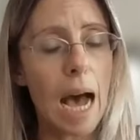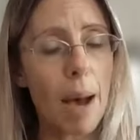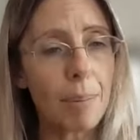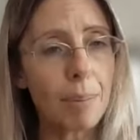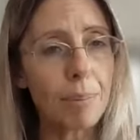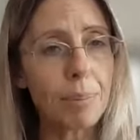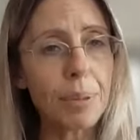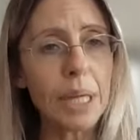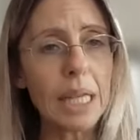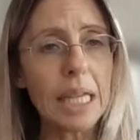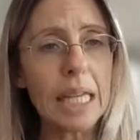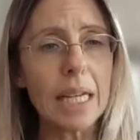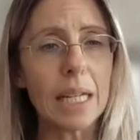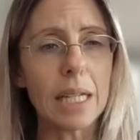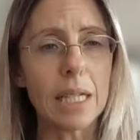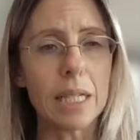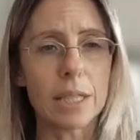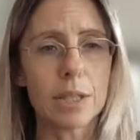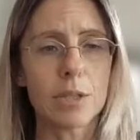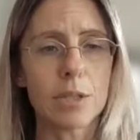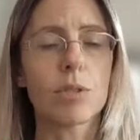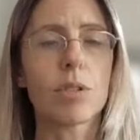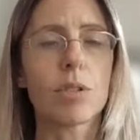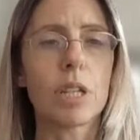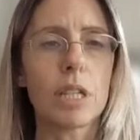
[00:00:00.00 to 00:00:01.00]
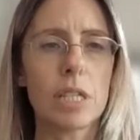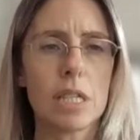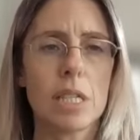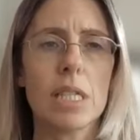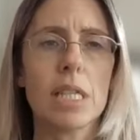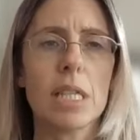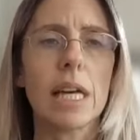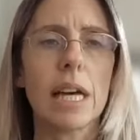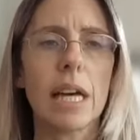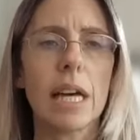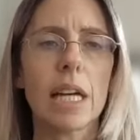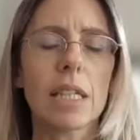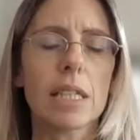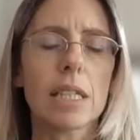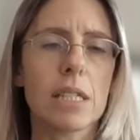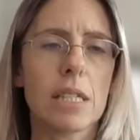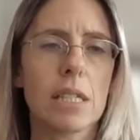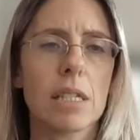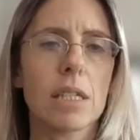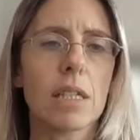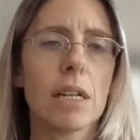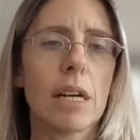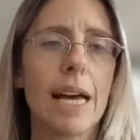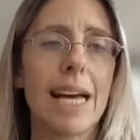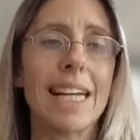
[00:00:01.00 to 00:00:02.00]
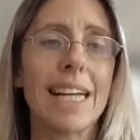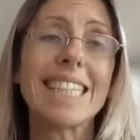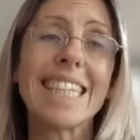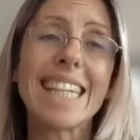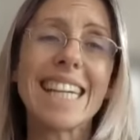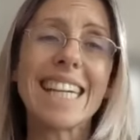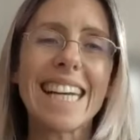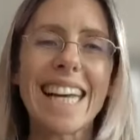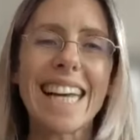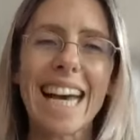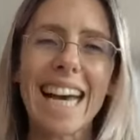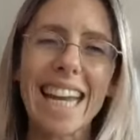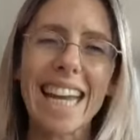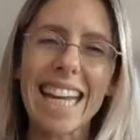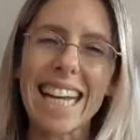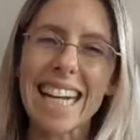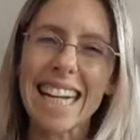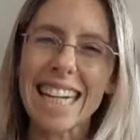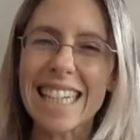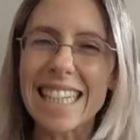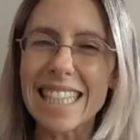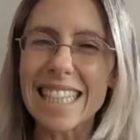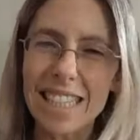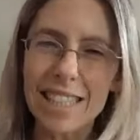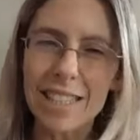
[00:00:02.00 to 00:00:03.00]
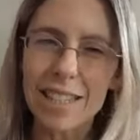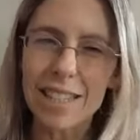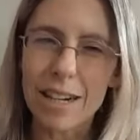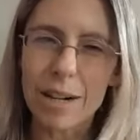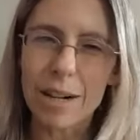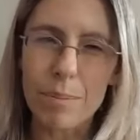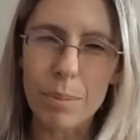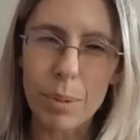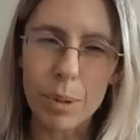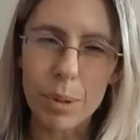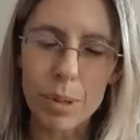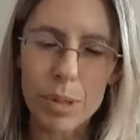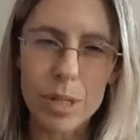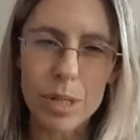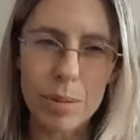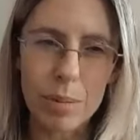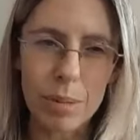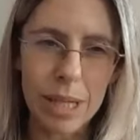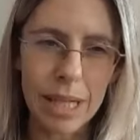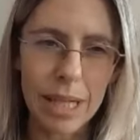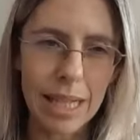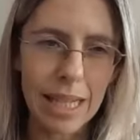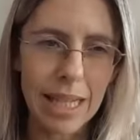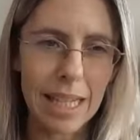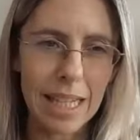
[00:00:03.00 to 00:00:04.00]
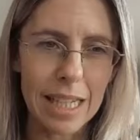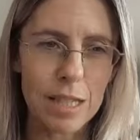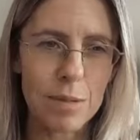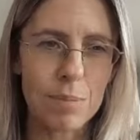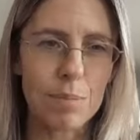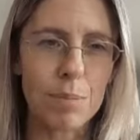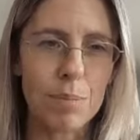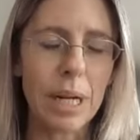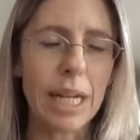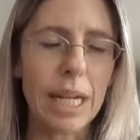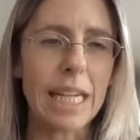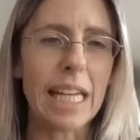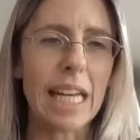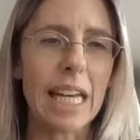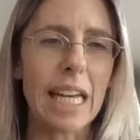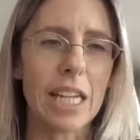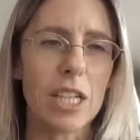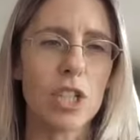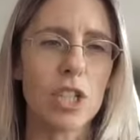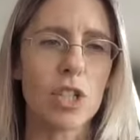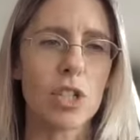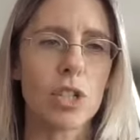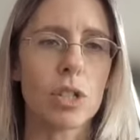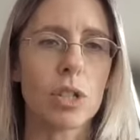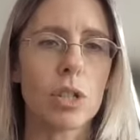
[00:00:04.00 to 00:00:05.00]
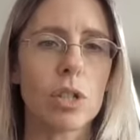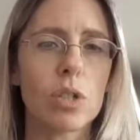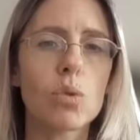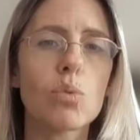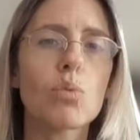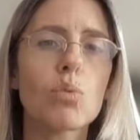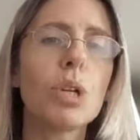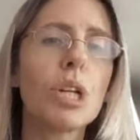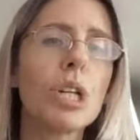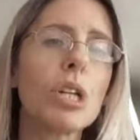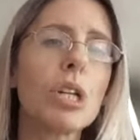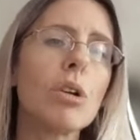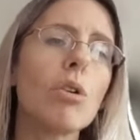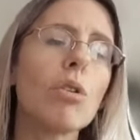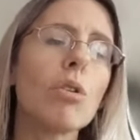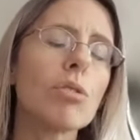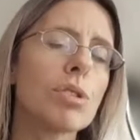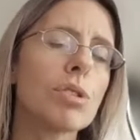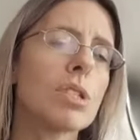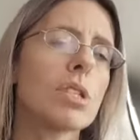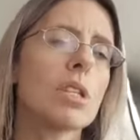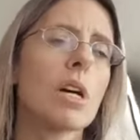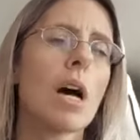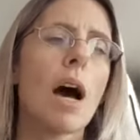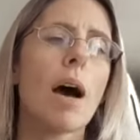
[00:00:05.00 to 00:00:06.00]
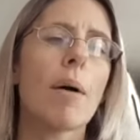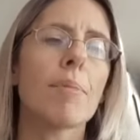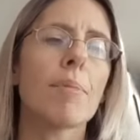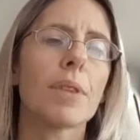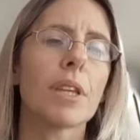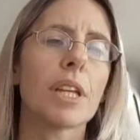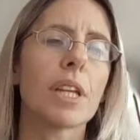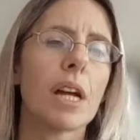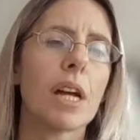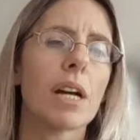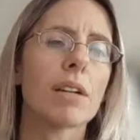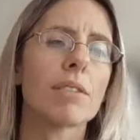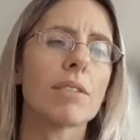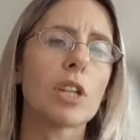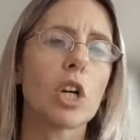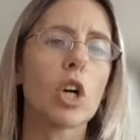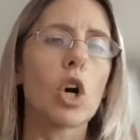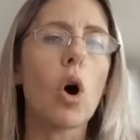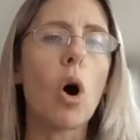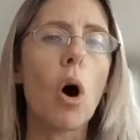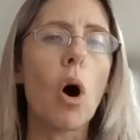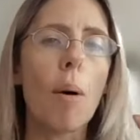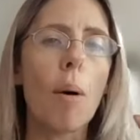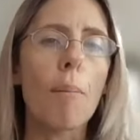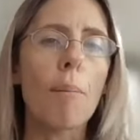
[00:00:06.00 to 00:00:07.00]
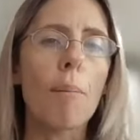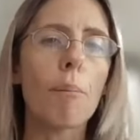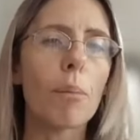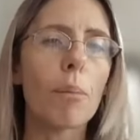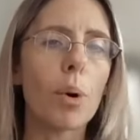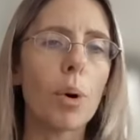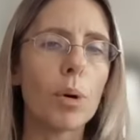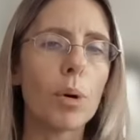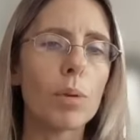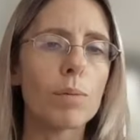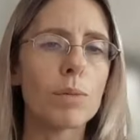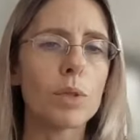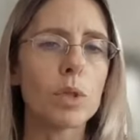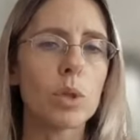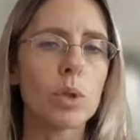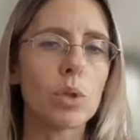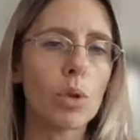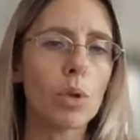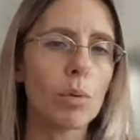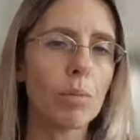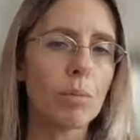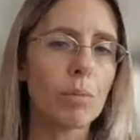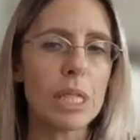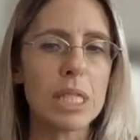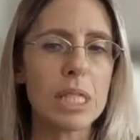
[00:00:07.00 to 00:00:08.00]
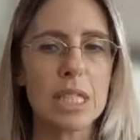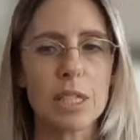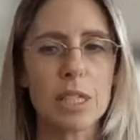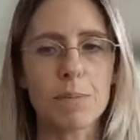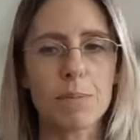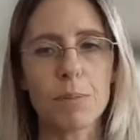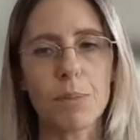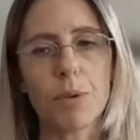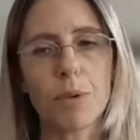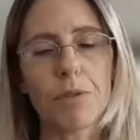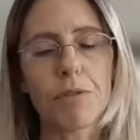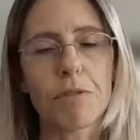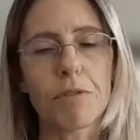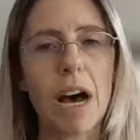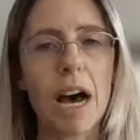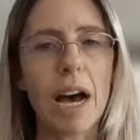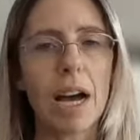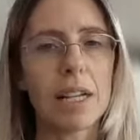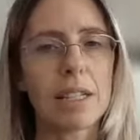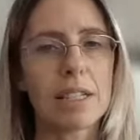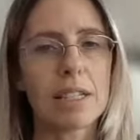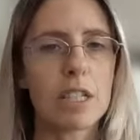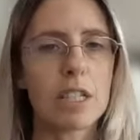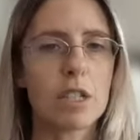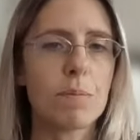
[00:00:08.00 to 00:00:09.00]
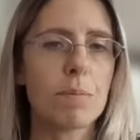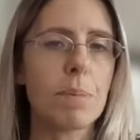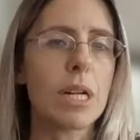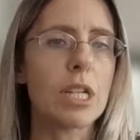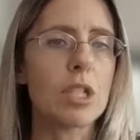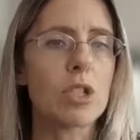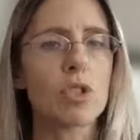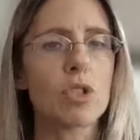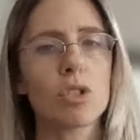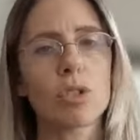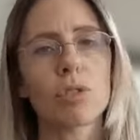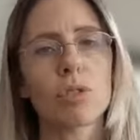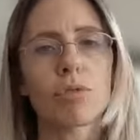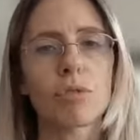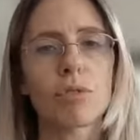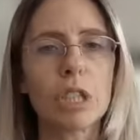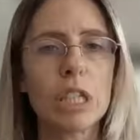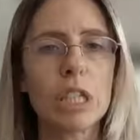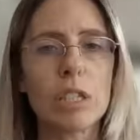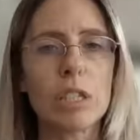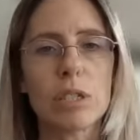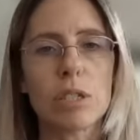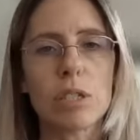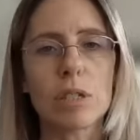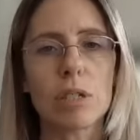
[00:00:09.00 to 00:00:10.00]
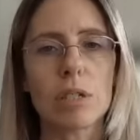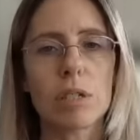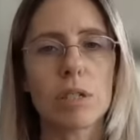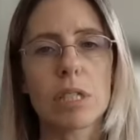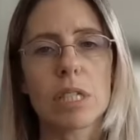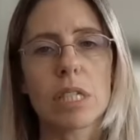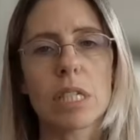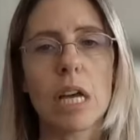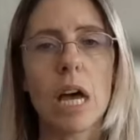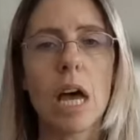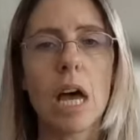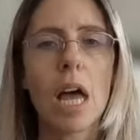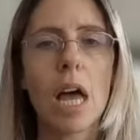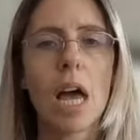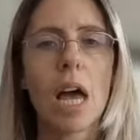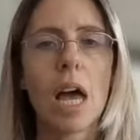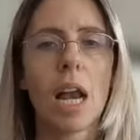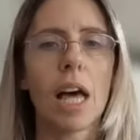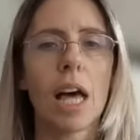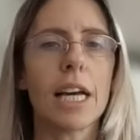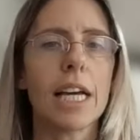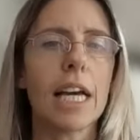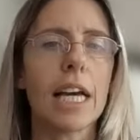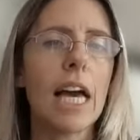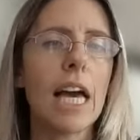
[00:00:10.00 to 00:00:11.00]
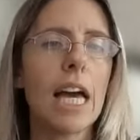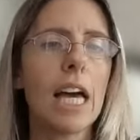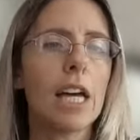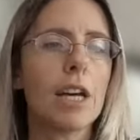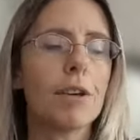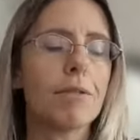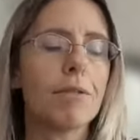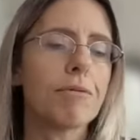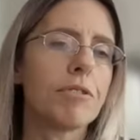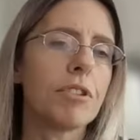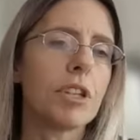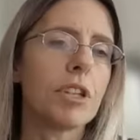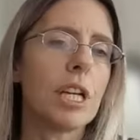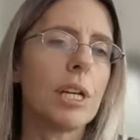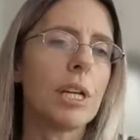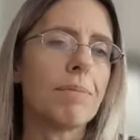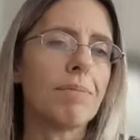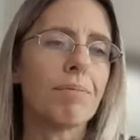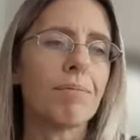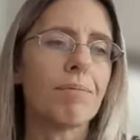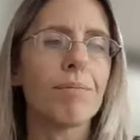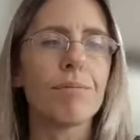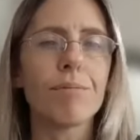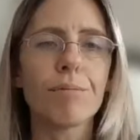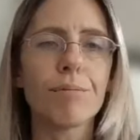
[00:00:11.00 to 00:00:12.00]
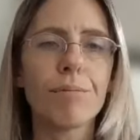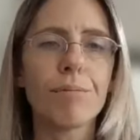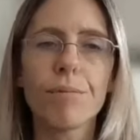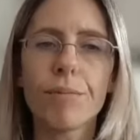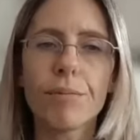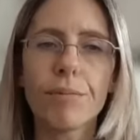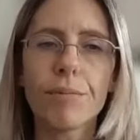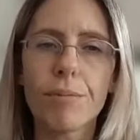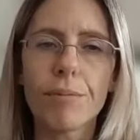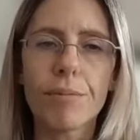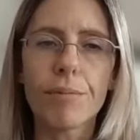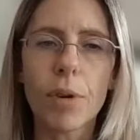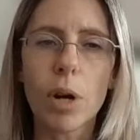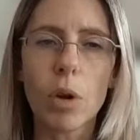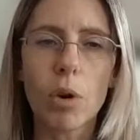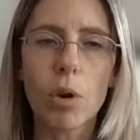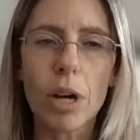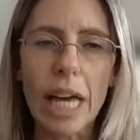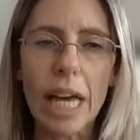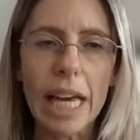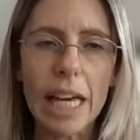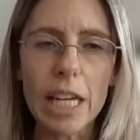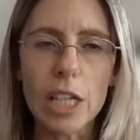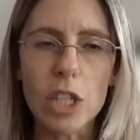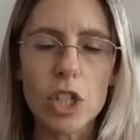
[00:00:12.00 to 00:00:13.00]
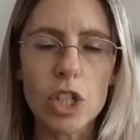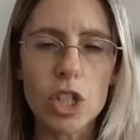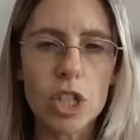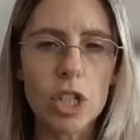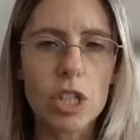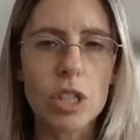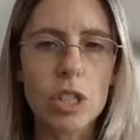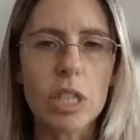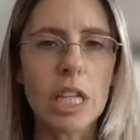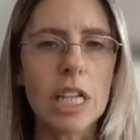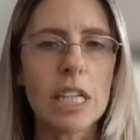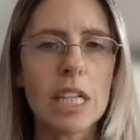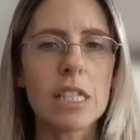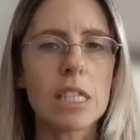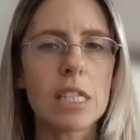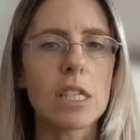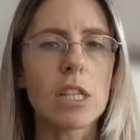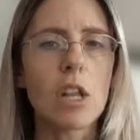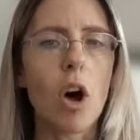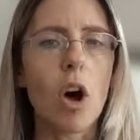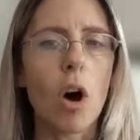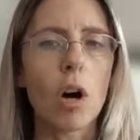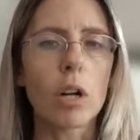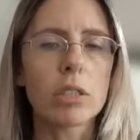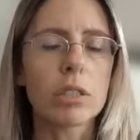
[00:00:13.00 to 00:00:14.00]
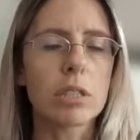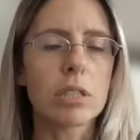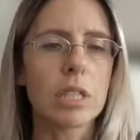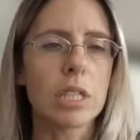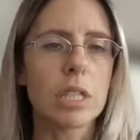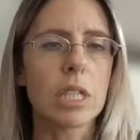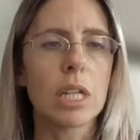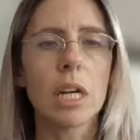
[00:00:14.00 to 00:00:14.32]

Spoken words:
appeal to these things and get a clearer, possibly explanation, because we know some that are the common Google business profile suspension reasons, like if the location is not